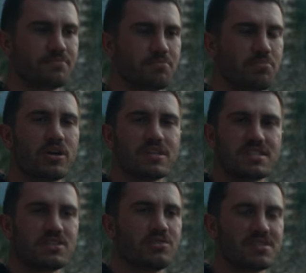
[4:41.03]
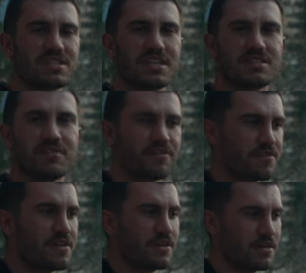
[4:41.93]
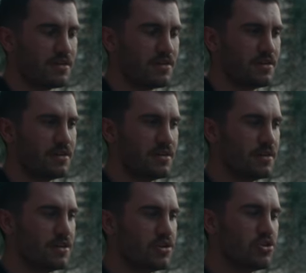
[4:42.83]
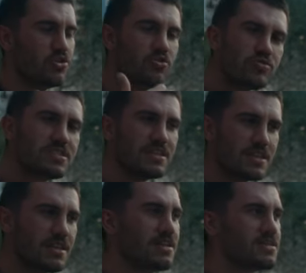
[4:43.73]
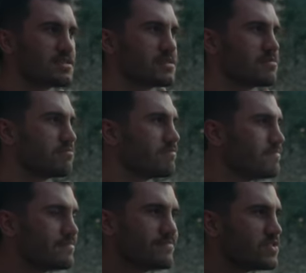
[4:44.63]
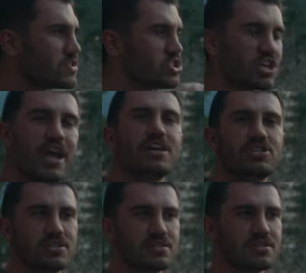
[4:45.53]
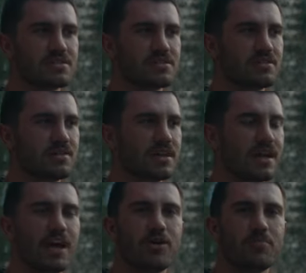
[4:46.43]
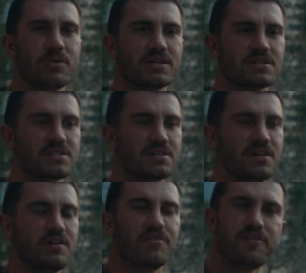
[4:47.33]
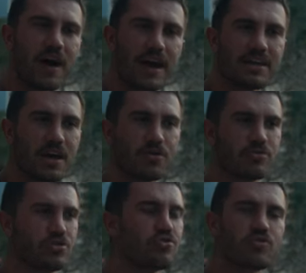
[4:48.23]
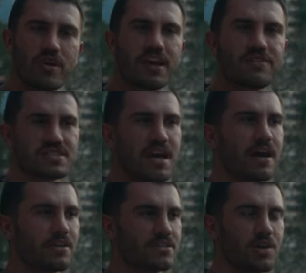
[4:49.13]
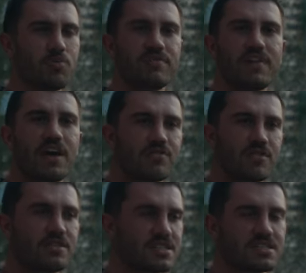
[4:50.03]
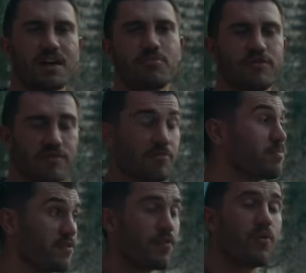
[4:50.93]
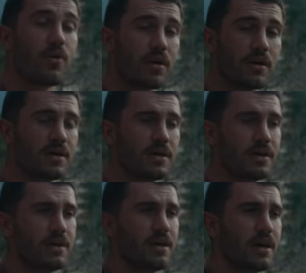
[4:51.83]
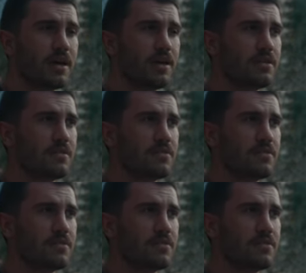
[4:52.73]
put us into a sense of fear. Using these changes can help us find out new creative styles that we've never discovered before and